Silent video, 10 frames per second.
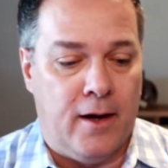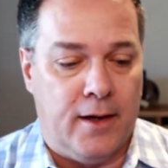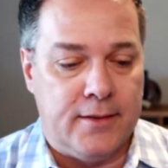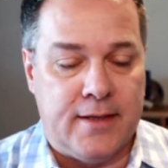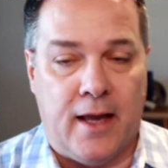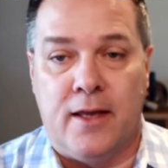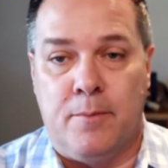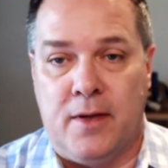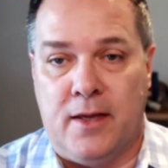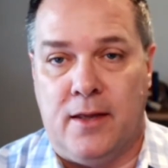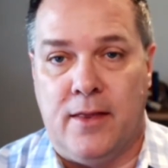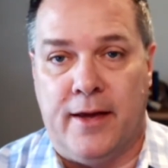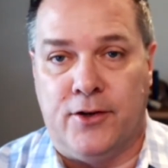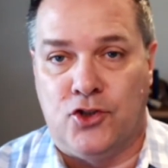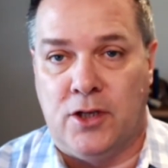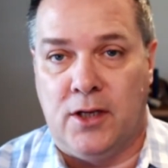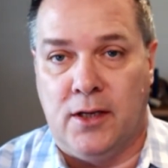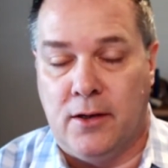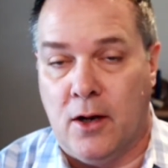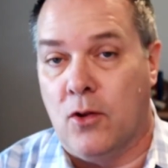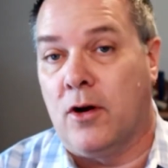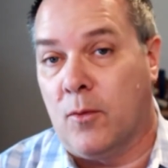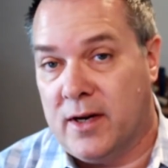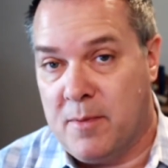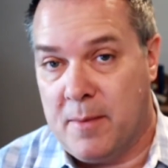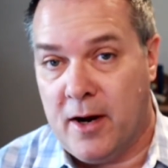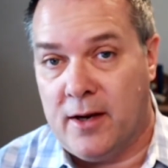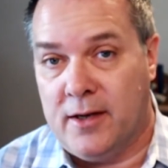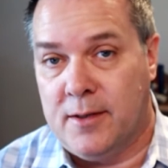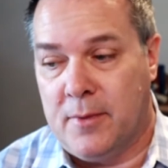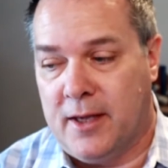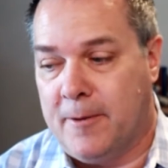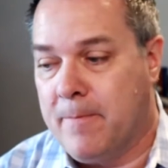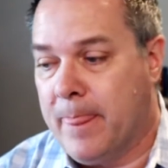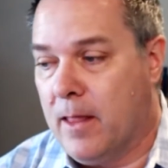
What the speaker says: telling me that she no longer wanted to be married to me.